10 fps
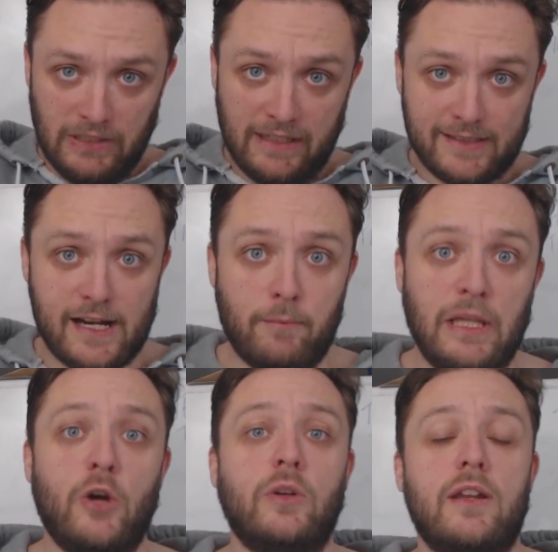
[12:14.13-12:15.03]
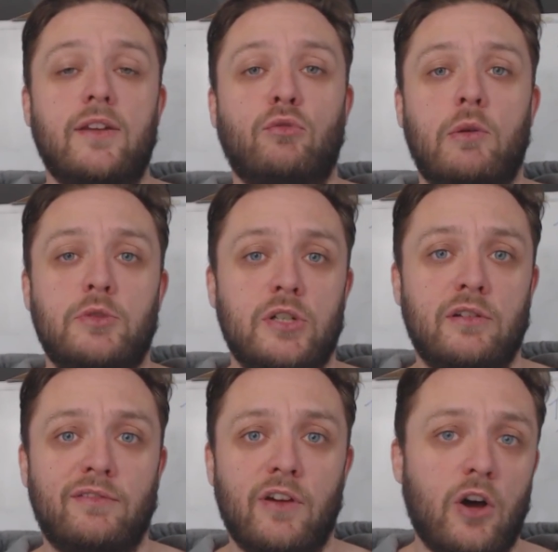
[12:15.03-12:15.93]
links down below in the
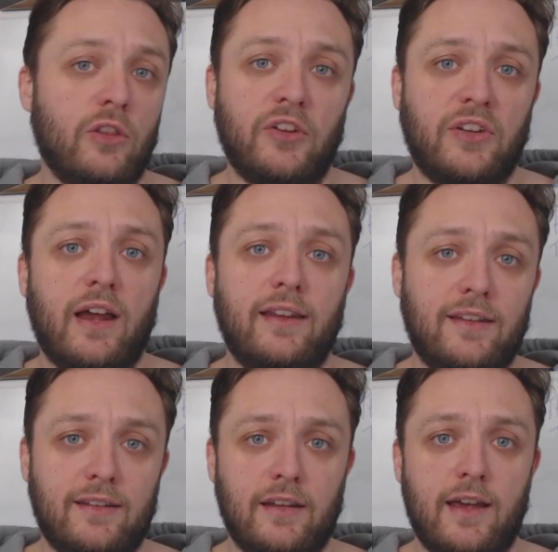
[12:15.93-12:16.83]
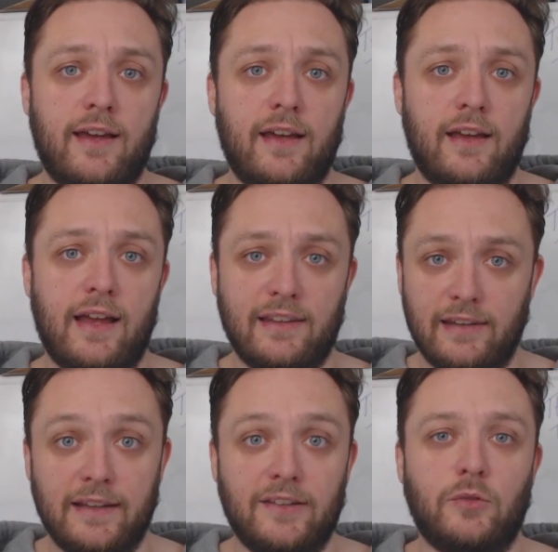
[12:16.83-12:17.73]
description for all the sites
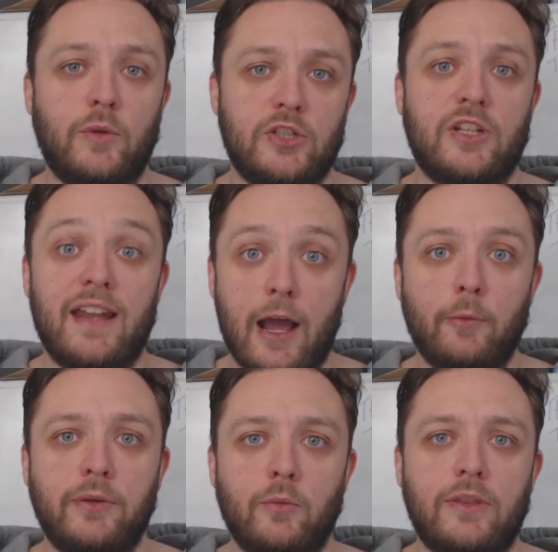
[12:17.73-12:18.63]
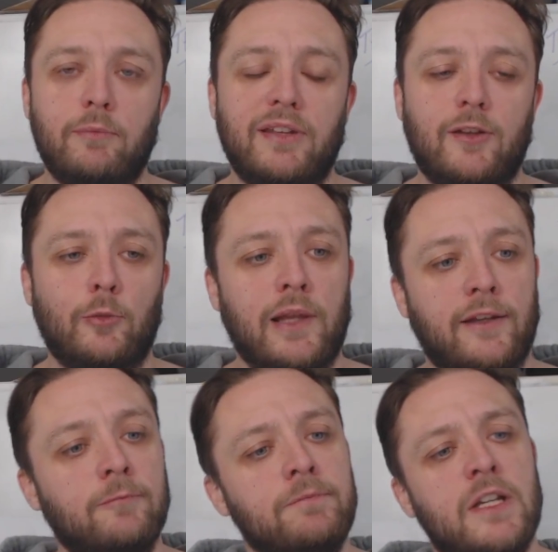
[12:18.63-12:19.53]
and links which can help you with the business
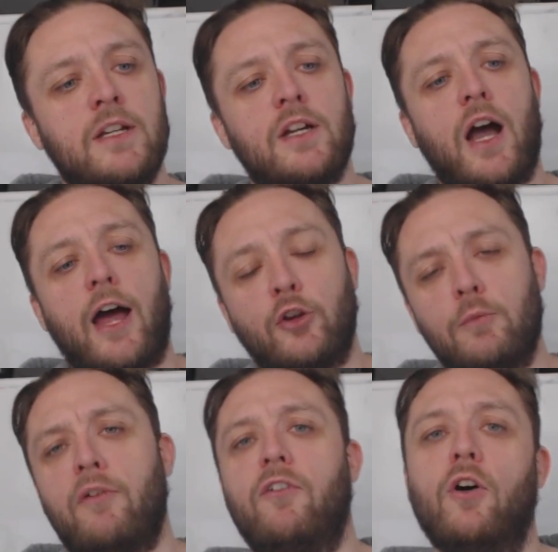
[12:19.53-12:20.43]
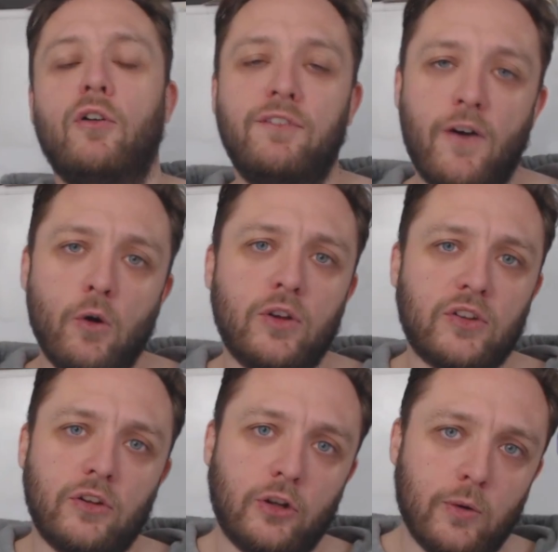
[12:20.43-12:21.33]
plan. And number 4,
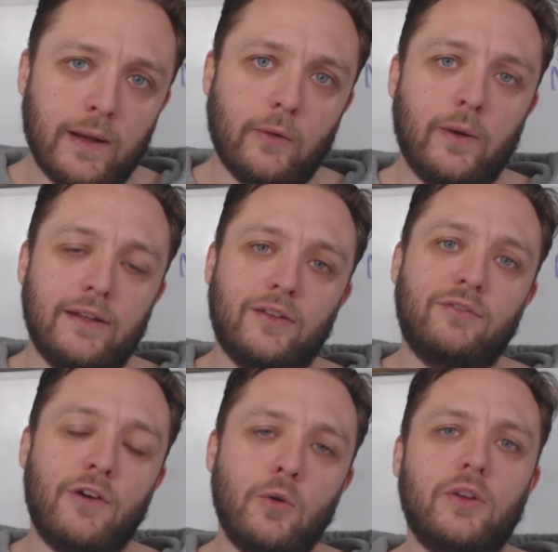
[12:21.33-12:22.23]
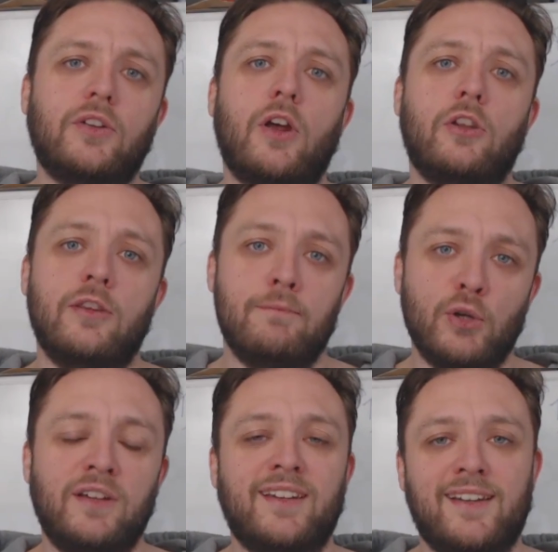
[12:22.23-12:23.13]
focus on the quick wins. Focus on the
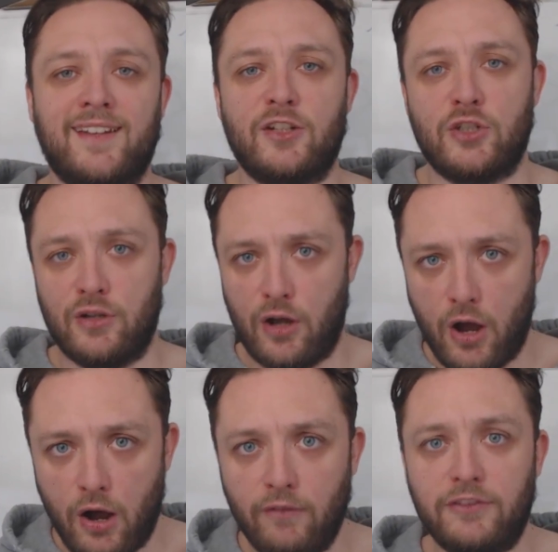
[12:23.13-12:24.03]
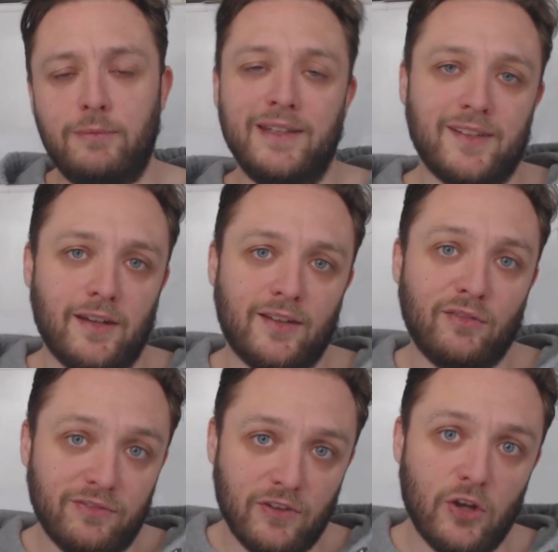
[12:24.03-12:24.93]
monetization of the business
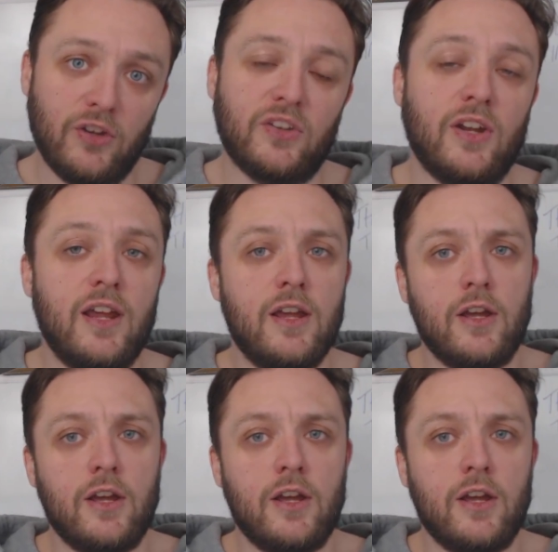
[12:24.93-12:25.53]
first,